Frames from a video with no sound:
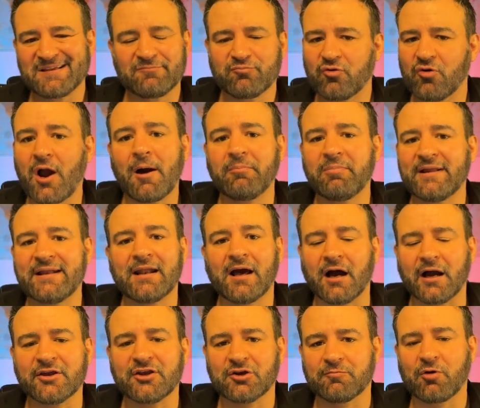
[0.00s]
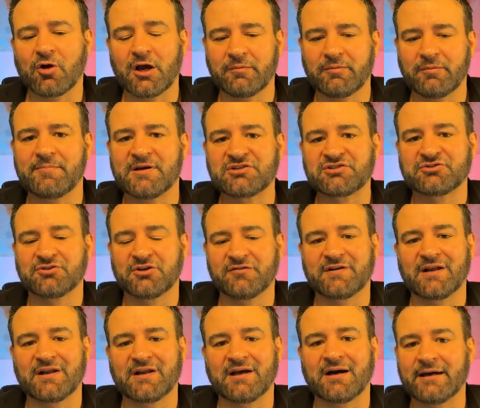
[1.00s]
Probably not. You're probably best
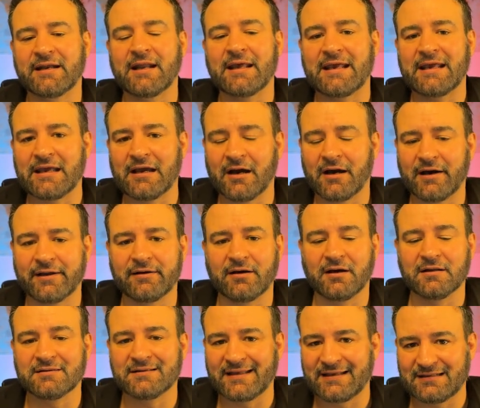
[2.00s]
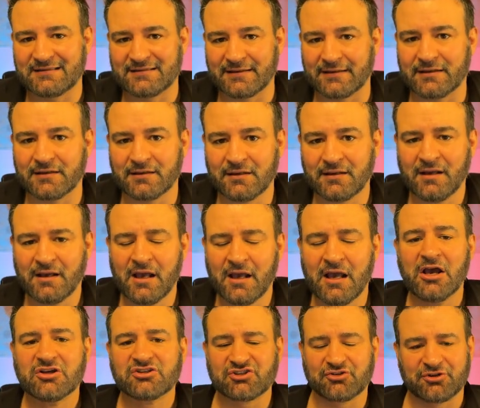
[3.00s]
served on LinkedIn.
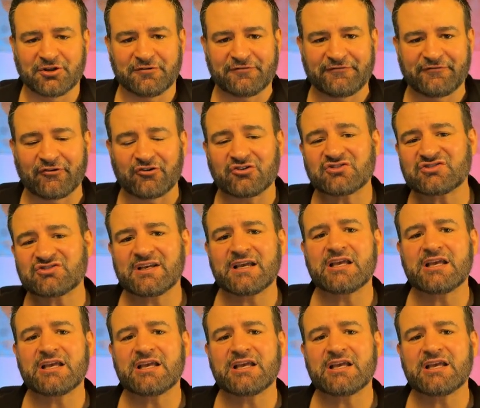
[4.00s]
So the first